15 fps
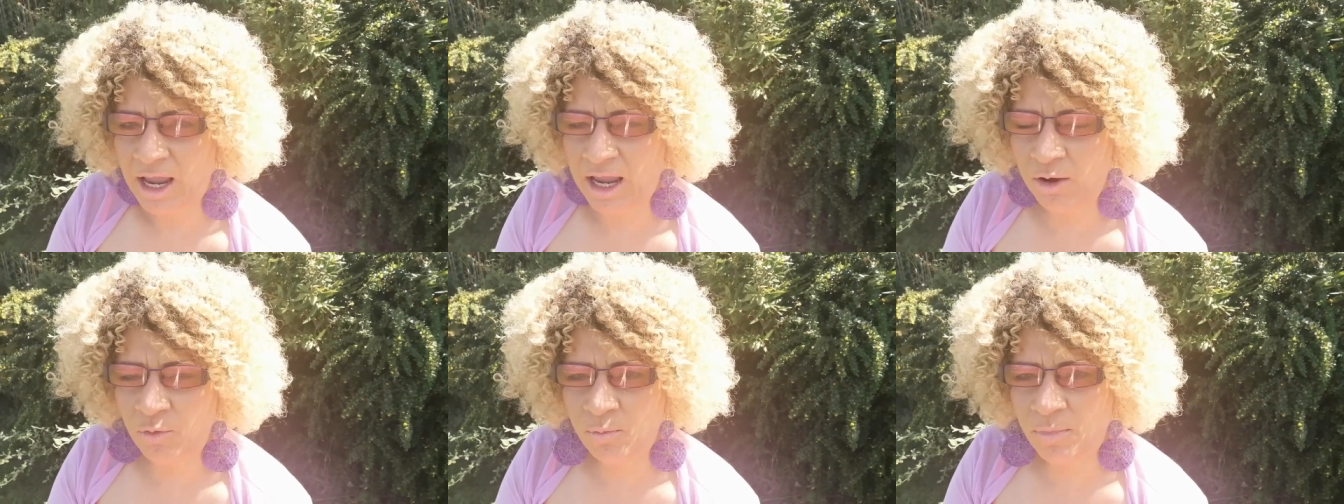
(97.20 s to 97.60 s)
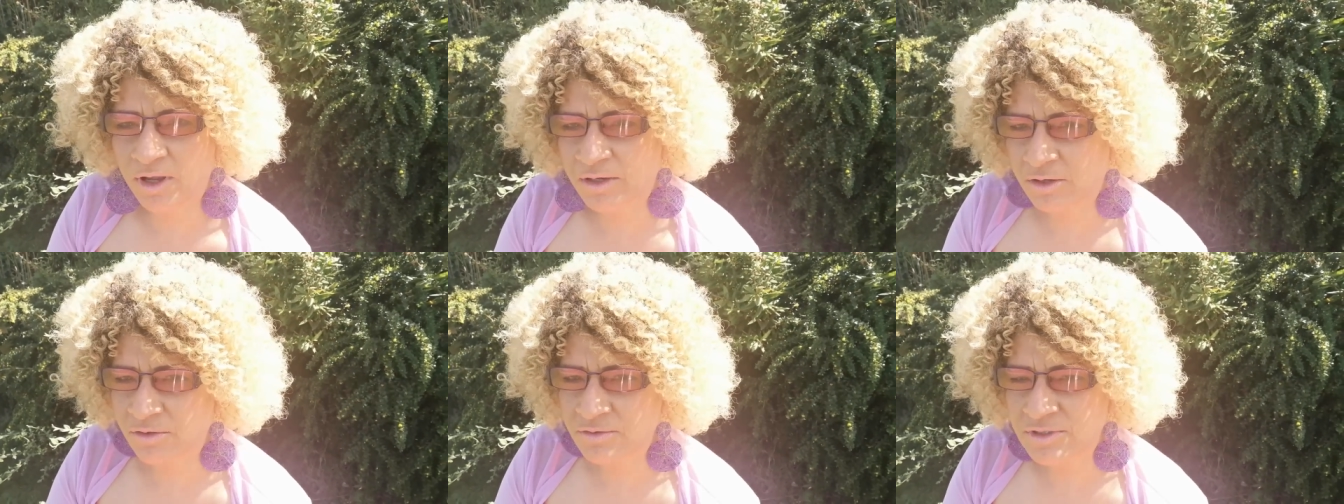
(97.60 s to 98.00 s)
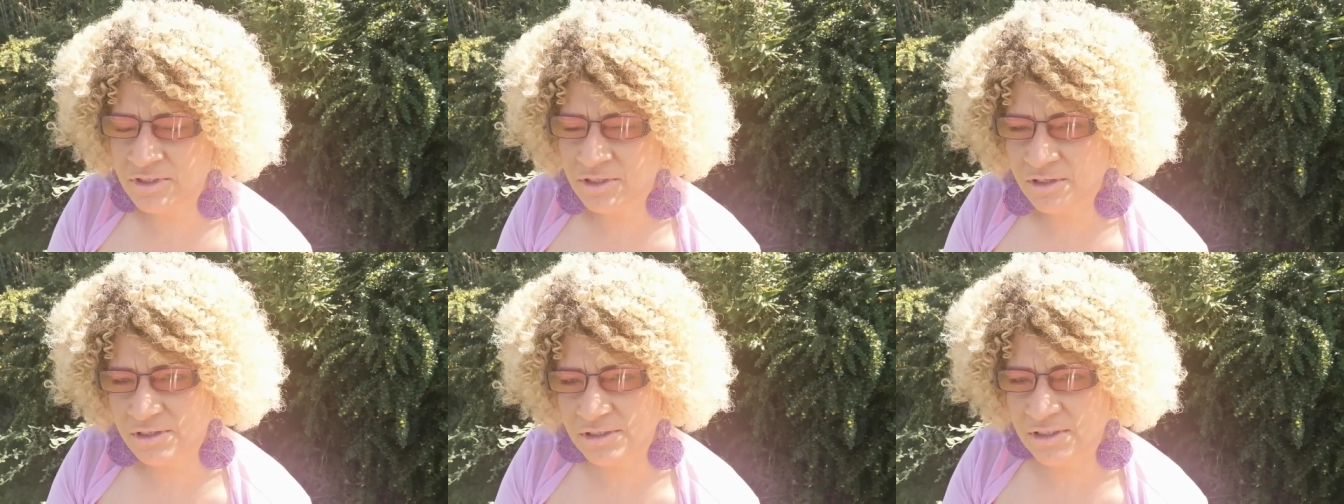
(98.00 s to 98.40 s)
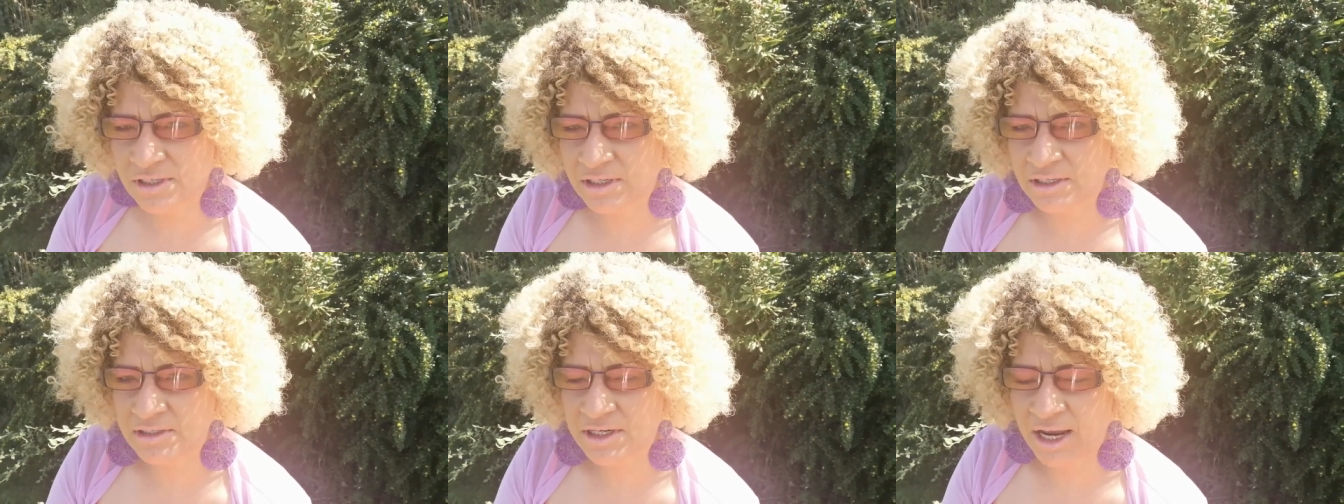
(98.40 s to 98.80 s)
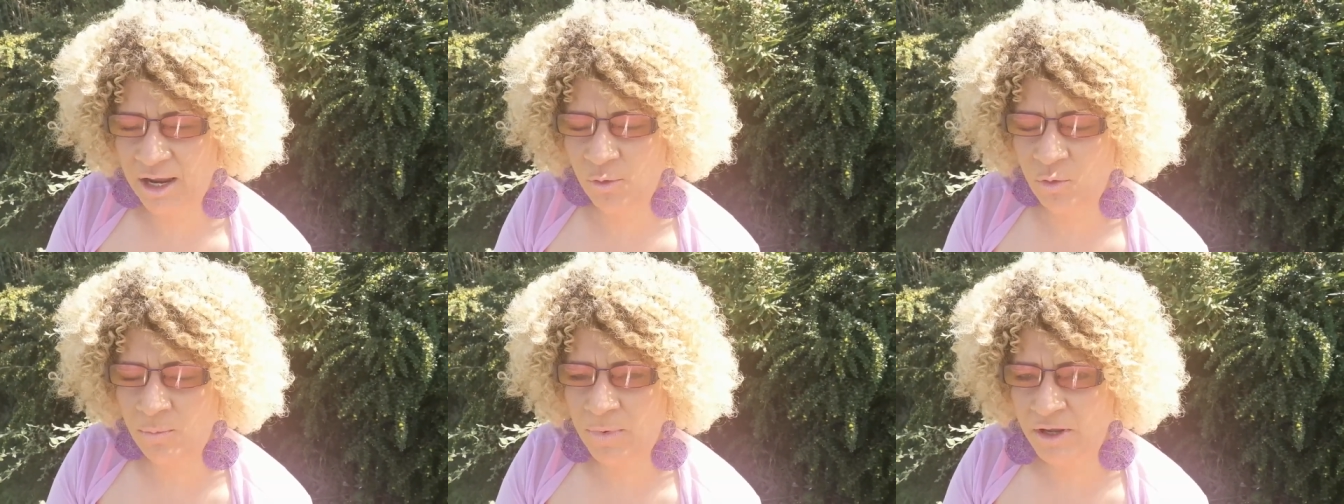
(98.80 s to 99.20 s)
how am I going to succeed?
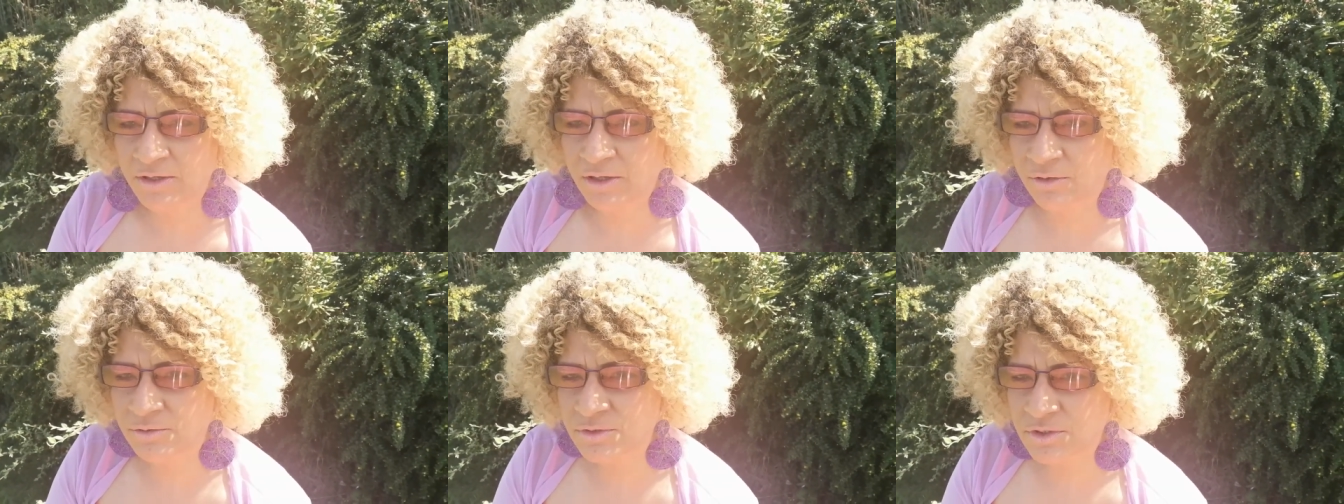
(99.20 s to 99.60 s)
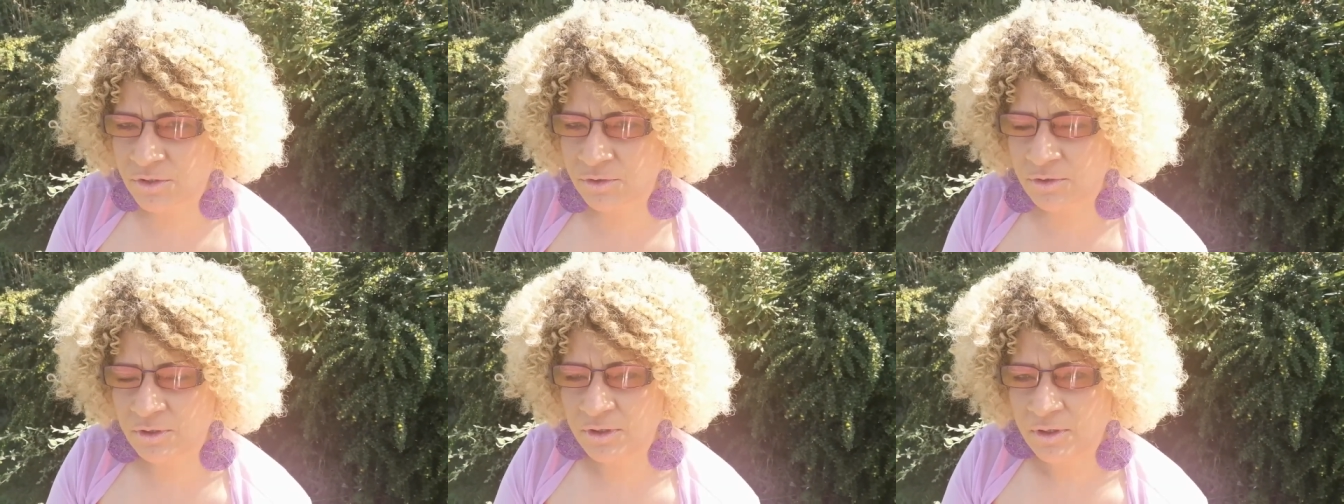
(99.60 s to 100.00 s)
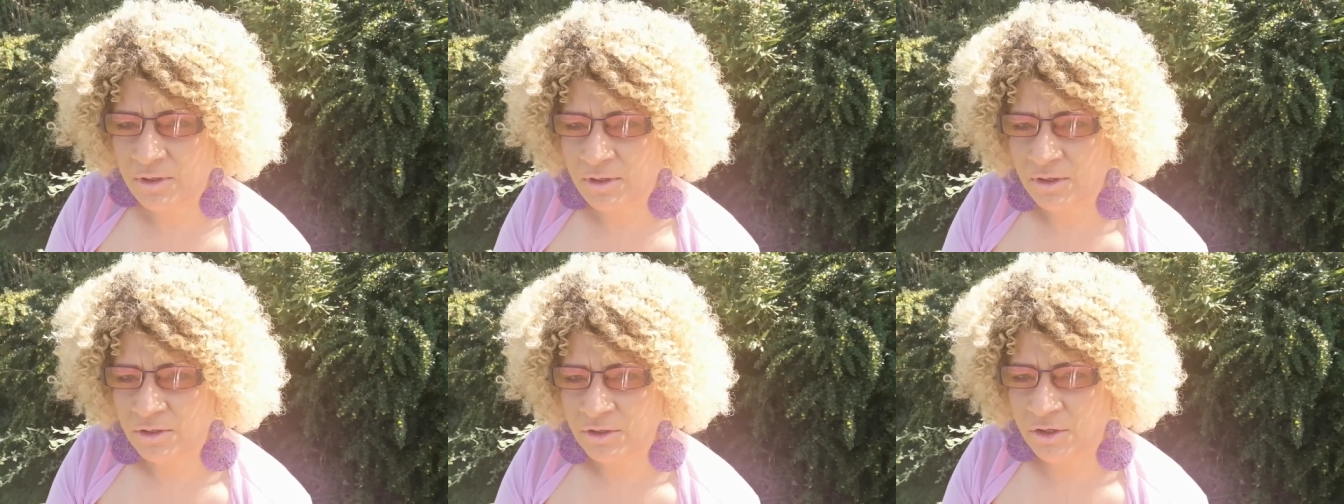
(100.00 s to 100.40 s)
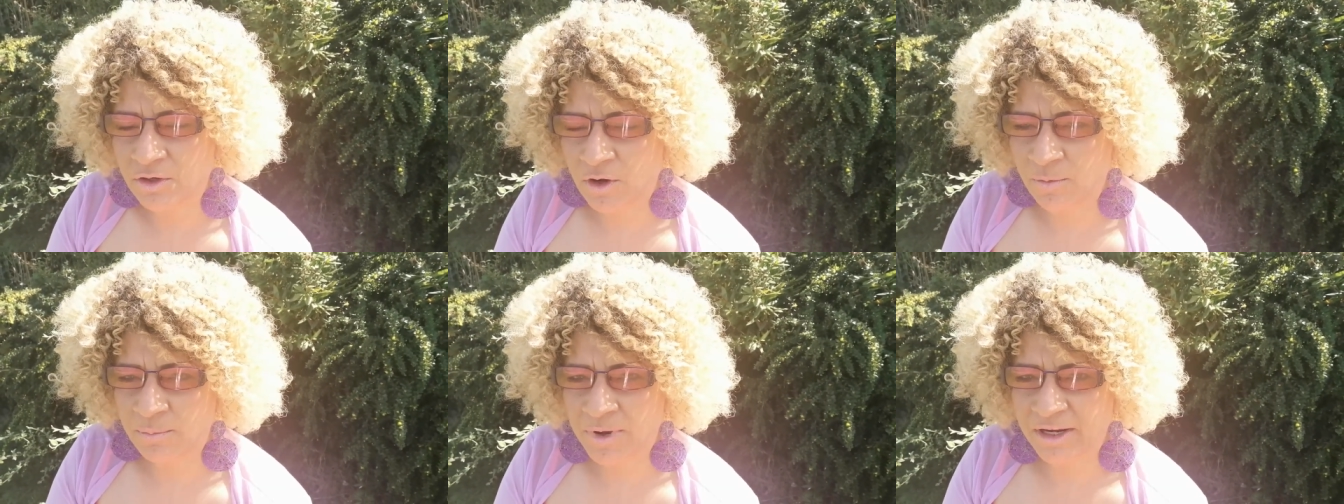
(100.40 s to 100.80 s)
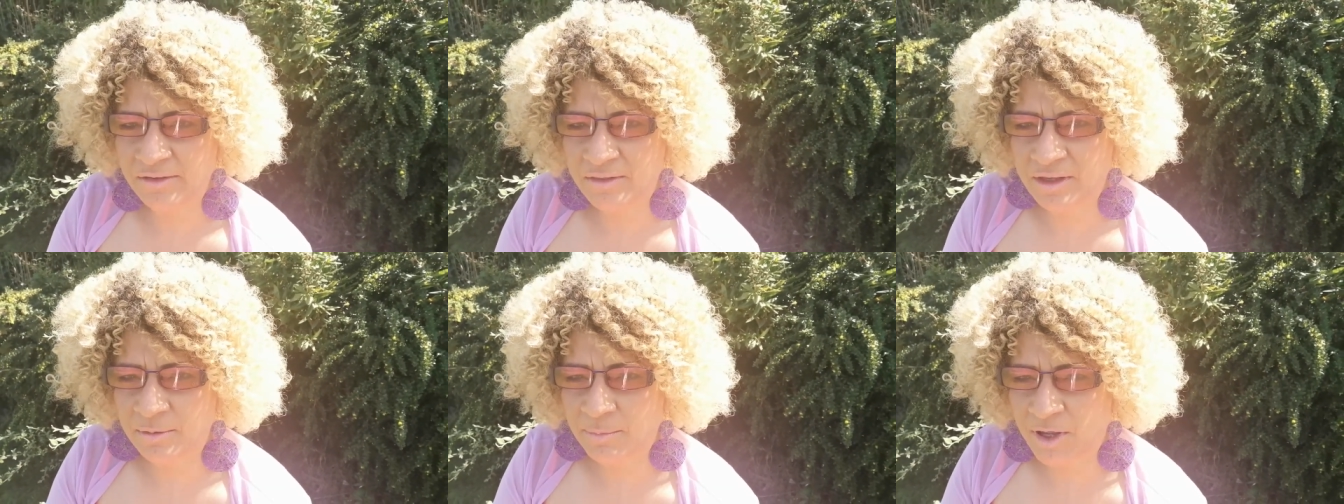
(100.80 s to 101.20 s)
How am I going to, you know,
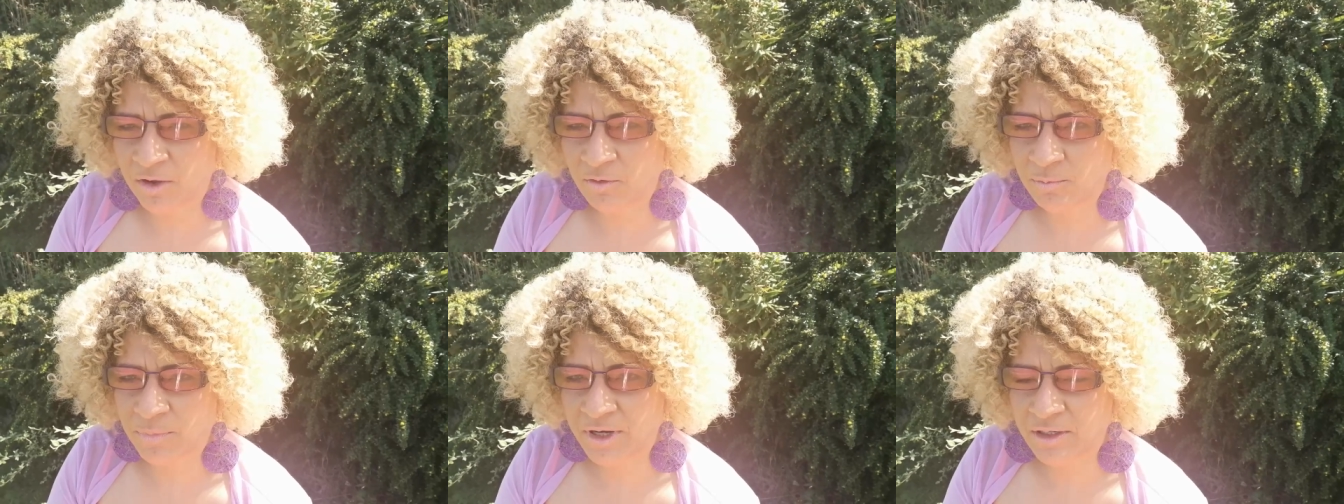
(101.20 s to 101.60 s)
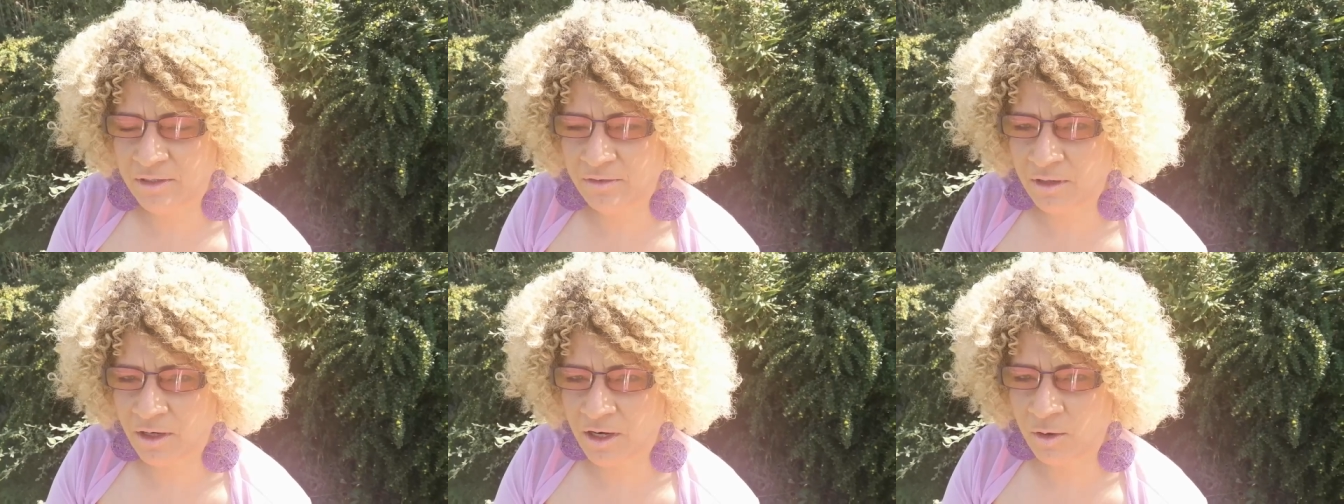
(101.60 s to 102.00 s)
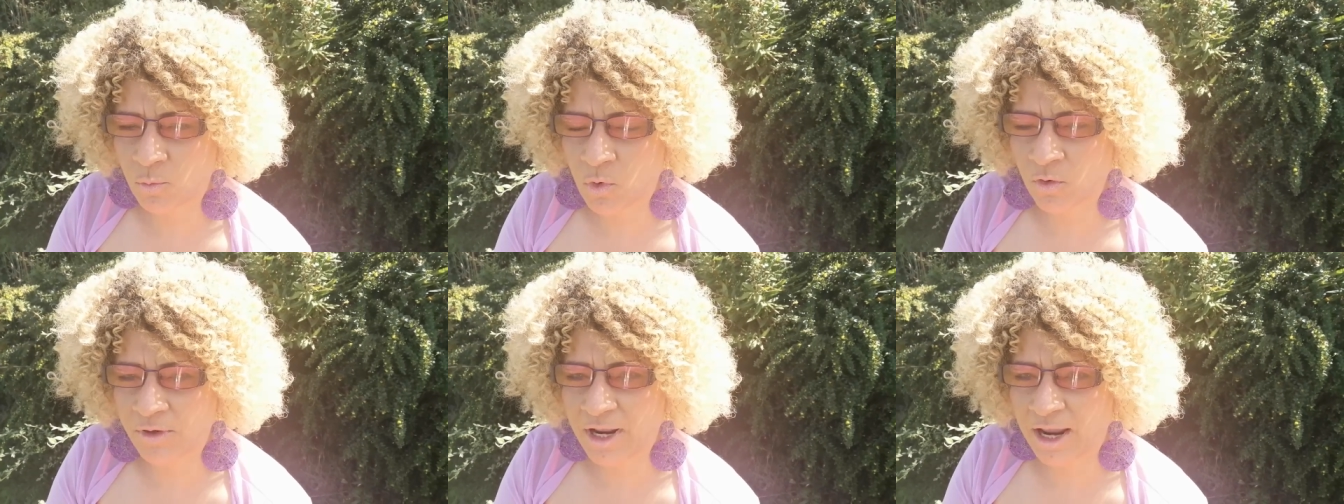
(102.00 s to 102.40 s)
make the amount of money that I want?